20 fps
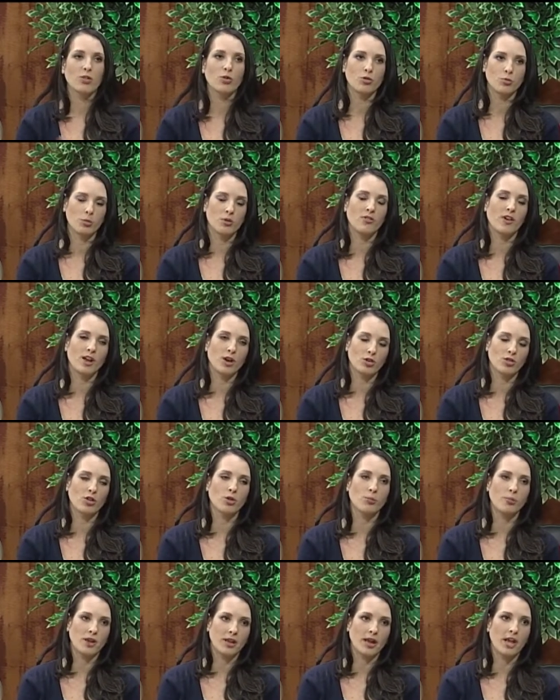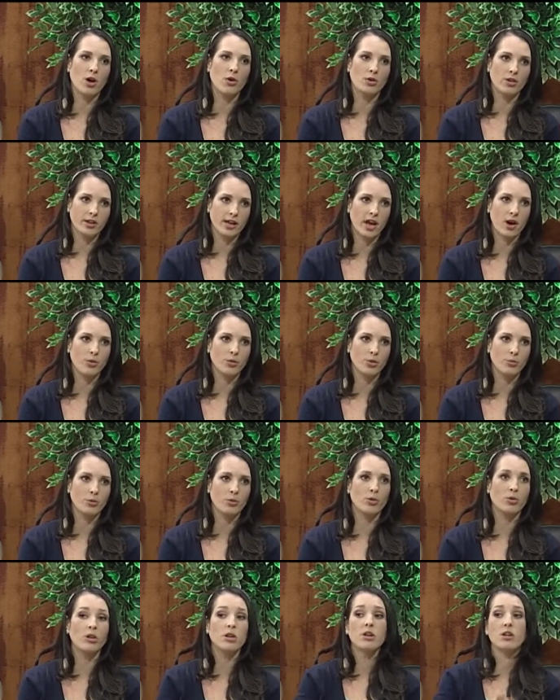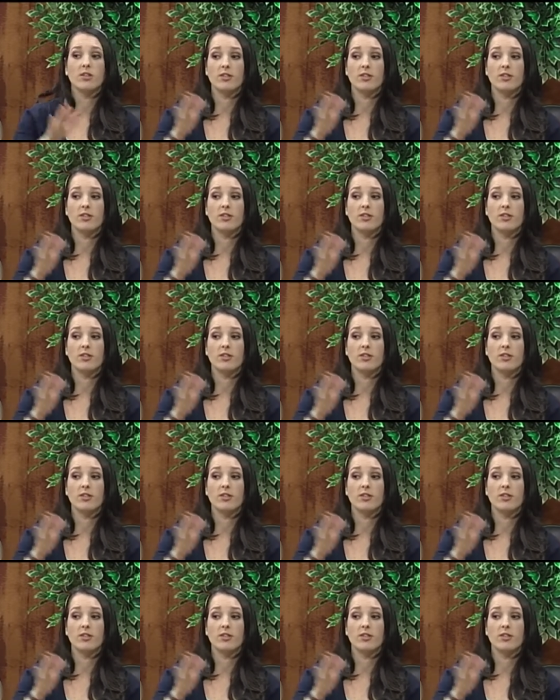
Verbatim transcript: those providers are being held accountable